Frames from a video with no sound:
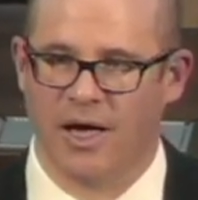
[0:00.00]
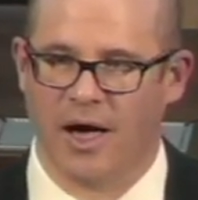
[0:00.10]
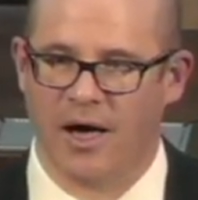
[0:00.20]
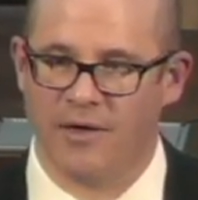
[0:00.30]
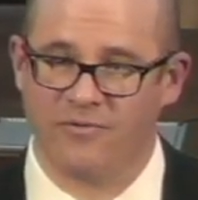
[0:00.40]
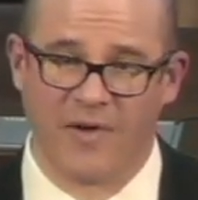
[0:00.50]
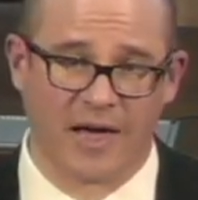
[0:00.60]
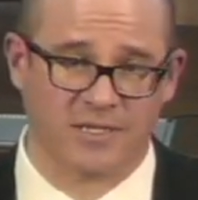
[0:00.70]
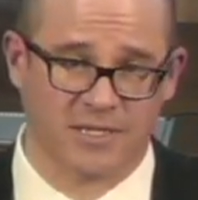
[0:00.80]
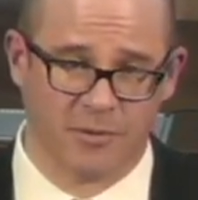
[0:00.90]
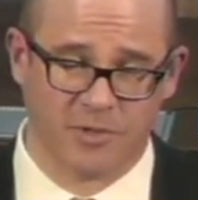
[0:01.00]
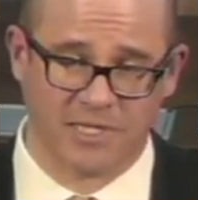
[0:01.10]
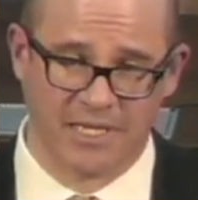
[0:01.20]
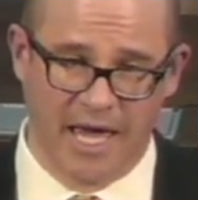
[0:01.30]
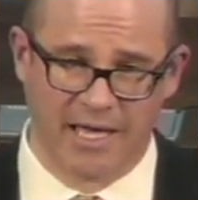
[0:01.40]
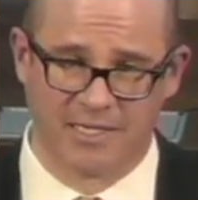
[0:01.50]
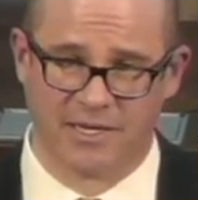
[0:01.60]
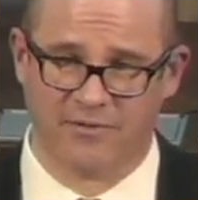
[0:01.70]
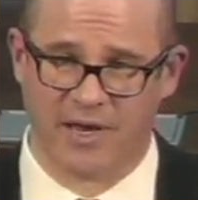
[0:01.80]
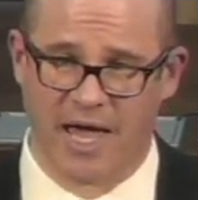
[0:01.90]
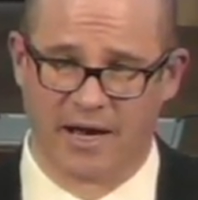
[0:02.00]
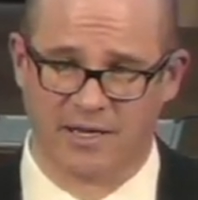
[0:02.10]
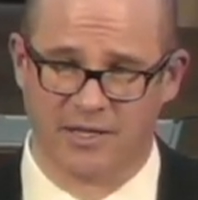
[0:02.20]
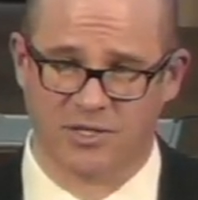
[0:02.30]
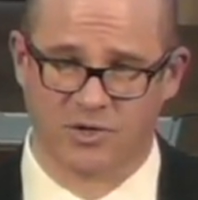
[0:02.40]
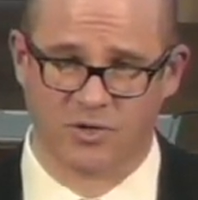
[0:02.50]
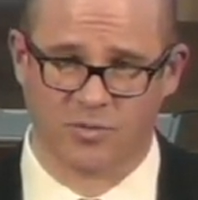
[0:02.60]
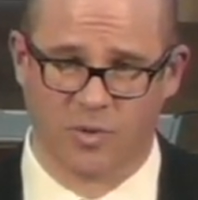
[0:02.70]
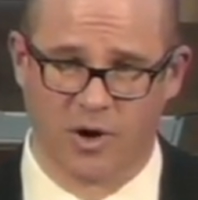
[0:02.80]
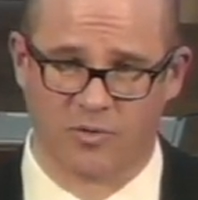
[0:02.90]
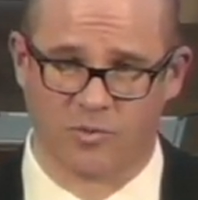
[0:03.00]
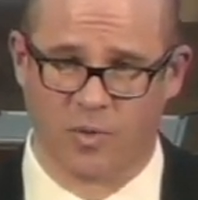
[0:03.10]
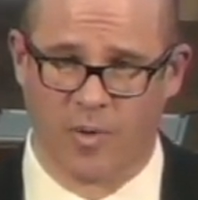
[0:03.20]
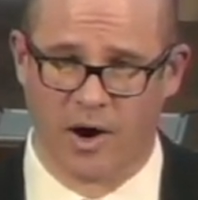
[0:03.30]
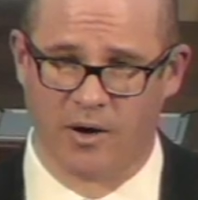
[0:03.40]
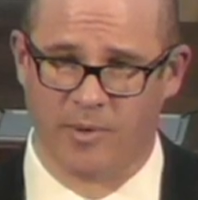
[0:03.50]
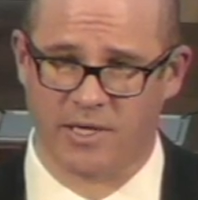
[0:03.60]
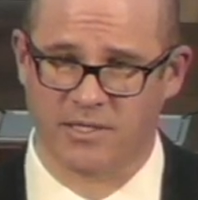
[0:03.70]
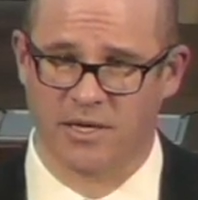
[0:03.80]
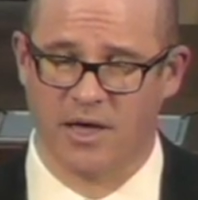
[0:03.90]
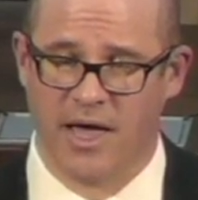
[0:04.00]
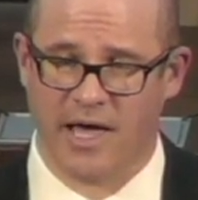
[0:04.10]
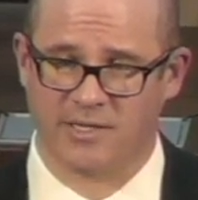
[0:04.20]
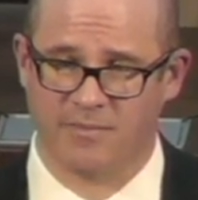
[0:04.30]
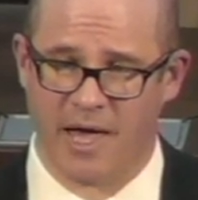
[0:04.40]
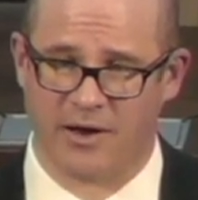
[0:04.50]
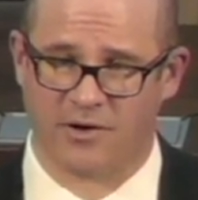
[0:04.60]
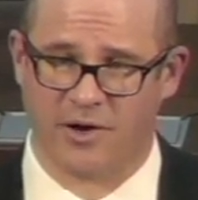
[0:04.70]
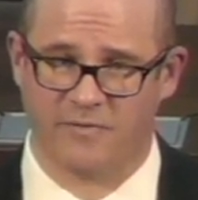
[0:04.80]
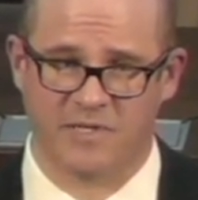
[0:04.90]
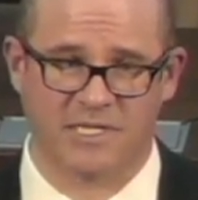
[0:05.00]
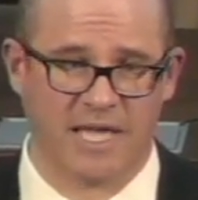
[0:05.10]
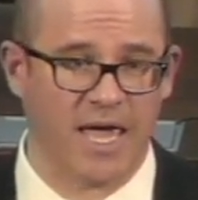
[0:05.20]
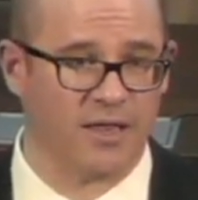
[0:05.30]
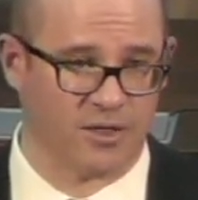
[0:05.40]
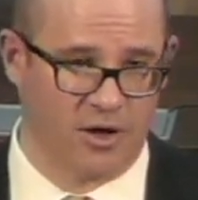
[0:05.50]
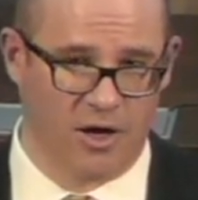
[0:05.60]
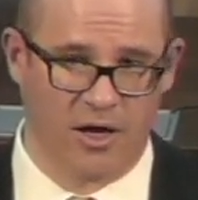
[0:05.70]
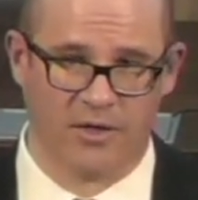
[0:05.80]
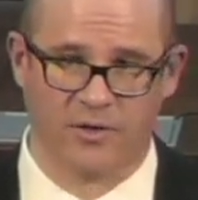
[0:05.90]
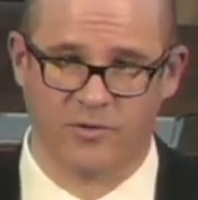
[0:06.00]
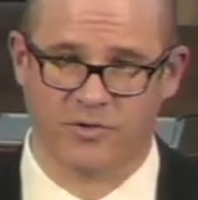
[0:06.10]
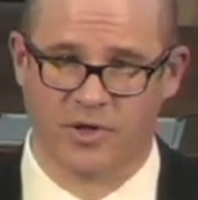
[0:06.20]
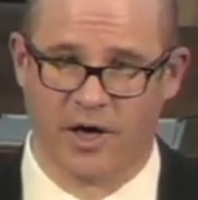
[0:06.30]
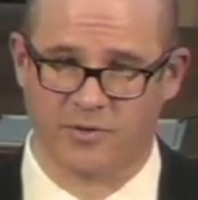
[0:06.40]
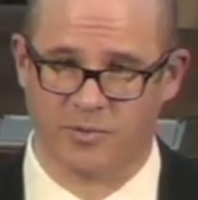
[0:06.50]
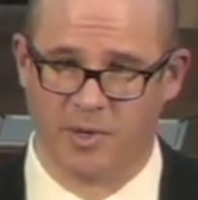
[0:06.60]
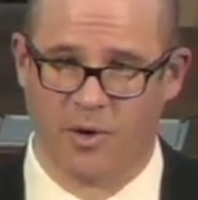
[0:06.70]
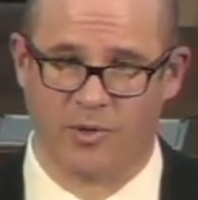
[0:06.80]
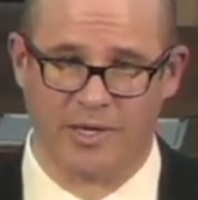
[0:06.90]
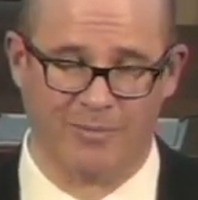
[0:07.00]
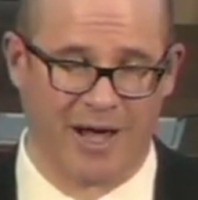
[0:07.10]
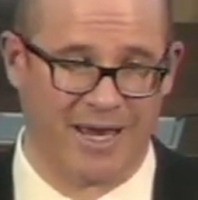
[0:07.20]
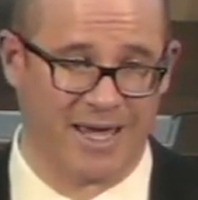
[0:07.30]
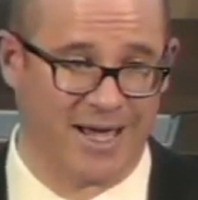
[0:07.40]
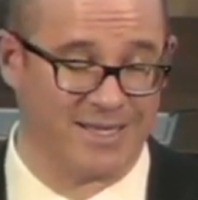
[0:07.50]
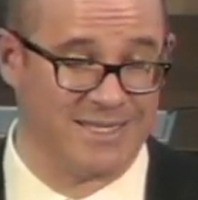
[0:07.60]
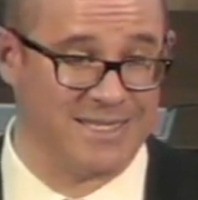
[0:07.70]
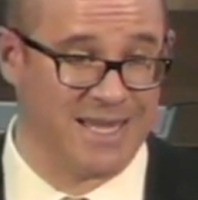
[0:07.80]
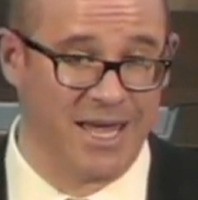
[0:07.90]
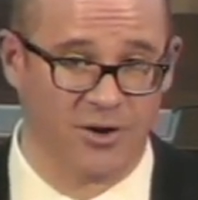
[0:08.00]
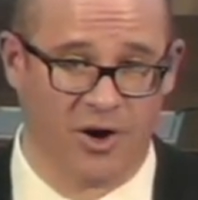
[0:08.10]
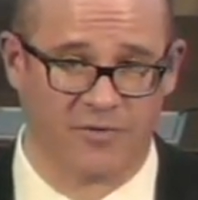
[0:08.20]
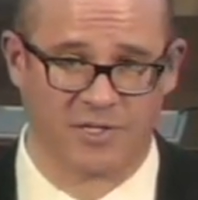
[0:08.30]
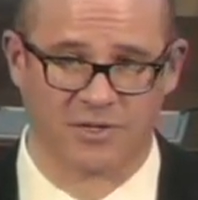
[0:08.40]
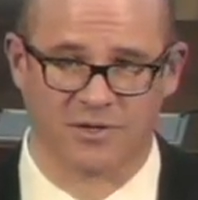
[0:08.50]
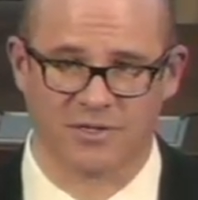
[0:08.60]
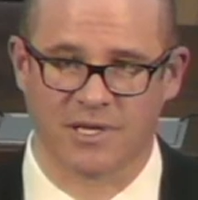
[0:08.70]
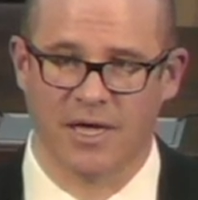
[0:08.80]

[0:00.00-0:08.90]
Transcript: In fact, some states have enacted search warrant requirements as a matter of state law. Those laws would be only binding on state officers.